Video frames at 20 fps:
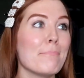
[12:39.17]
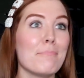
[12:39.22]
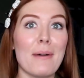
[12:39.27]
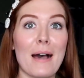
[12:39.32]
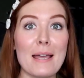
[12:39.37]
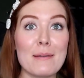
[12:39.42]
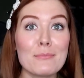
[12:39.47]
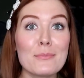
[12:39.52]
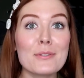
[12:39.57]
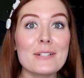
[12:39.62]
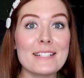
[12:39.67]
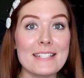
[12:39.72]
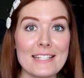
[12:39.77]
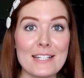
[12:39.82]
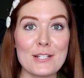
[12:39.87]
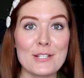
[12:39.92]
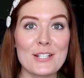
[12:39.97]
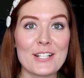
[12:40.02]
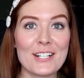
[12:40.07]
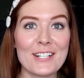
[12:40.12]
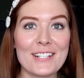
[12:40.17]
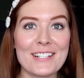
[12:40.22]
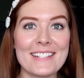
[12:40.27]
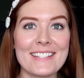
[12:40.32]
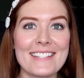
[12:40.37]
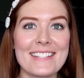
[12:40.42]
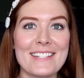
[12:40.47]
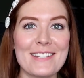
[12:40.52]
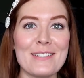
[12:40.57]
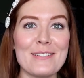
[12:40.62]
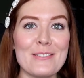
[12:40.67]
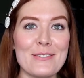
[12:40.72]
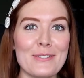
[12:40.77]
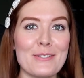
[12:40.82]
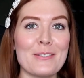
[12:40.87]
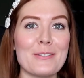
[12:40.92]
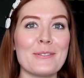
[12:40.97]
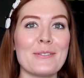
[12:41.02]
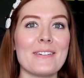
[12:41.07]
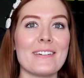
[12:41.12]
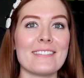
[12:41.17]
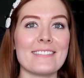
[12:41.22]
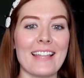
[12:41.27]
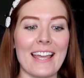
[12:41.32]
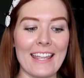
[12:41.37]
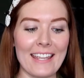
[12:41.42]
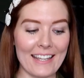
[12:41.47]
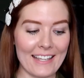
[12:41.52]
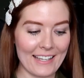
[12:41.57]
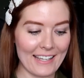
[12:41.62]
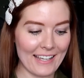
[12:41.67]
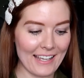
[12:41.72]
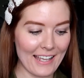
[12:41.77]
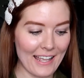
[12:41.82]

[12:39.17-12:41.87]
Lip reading: buy more t-shirts to do like